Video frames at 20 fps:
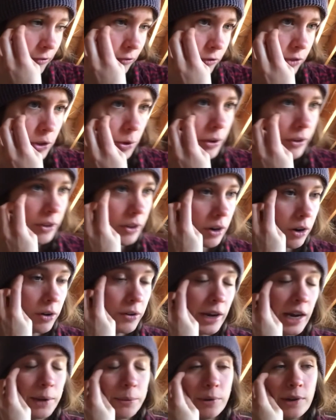during the Art
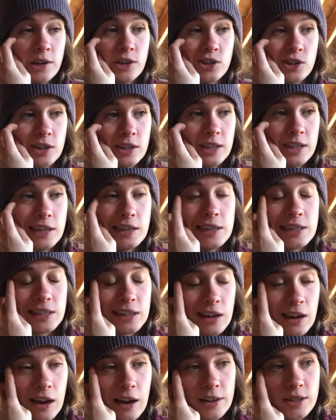Hibernation is,
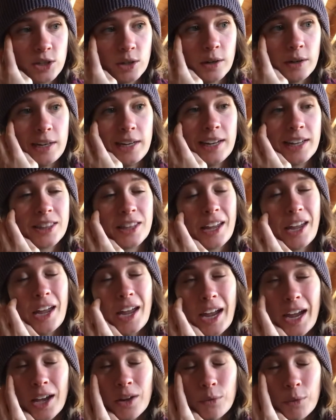so I need to get the
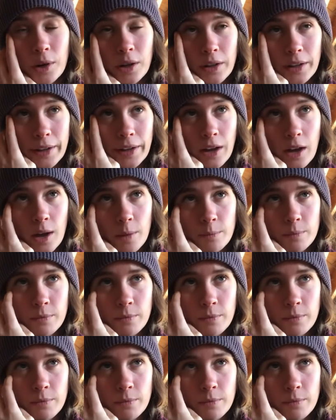hand railing up,